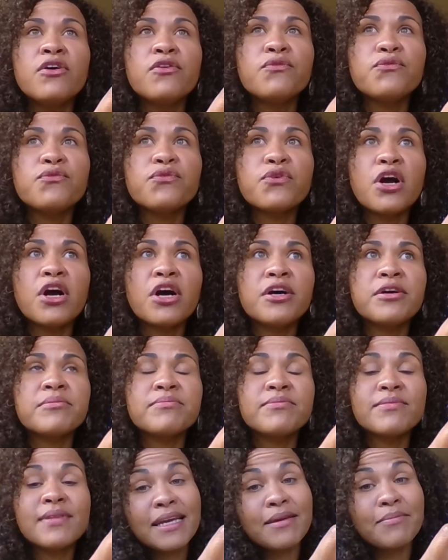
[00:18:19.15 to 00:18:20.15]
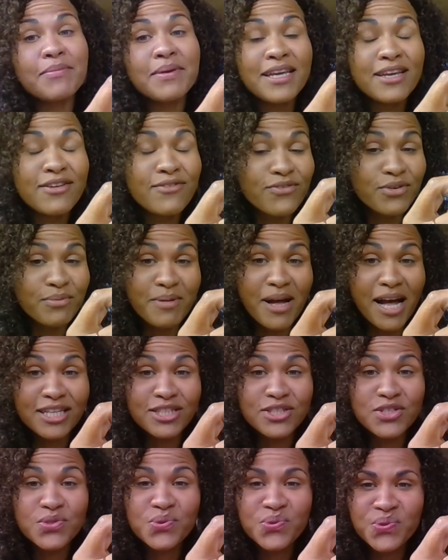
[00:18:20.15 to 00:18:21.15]
from, like me, from
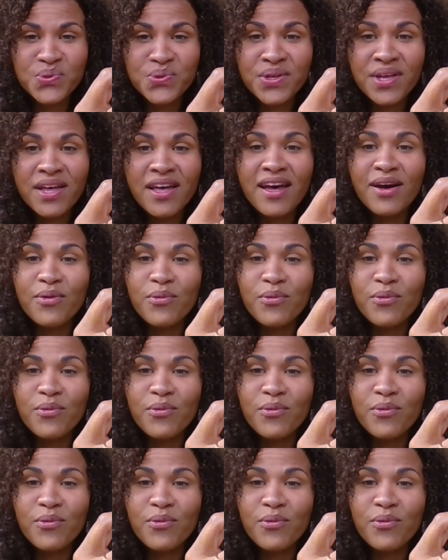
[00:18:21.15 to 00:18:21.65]
high school,